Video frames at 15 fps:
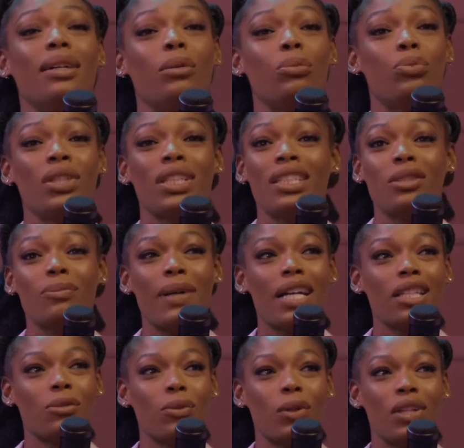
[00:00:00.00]
British
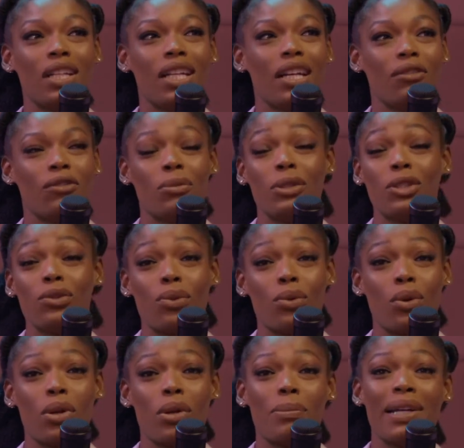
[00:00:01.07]
passport for me to
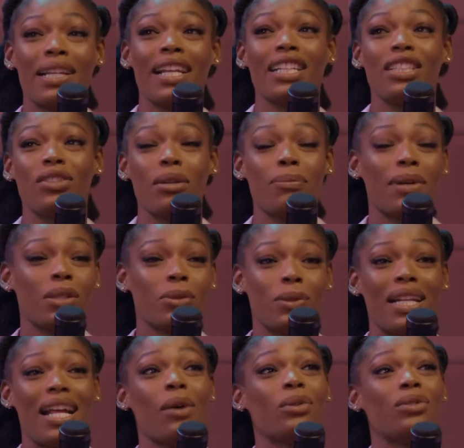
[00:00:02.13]
throw away my Nigerian
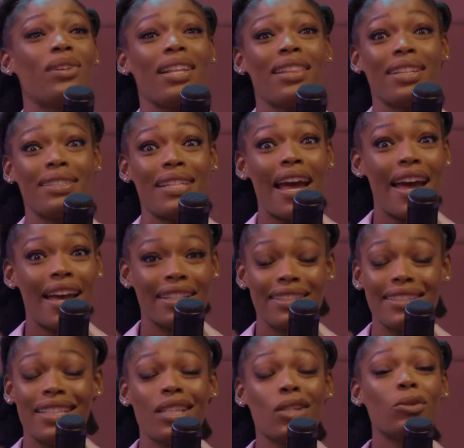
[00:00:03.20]
passport, I would rather die.
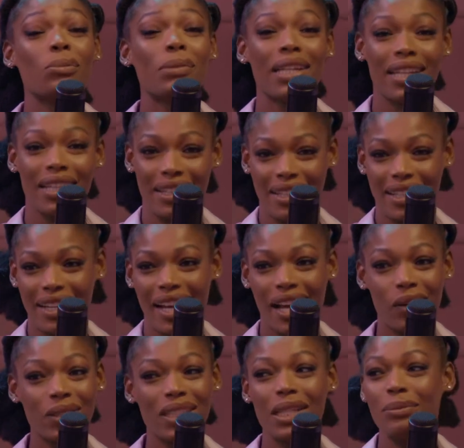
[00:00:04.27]
Kill me.
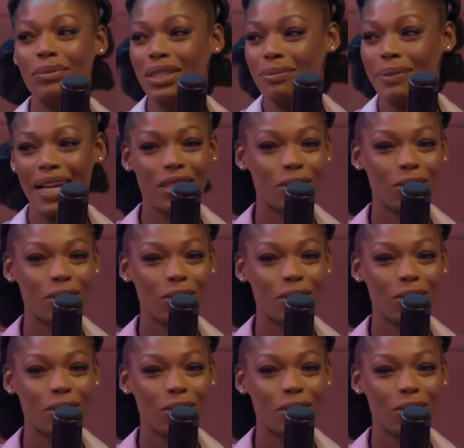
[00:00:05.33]
I'll keep this passport.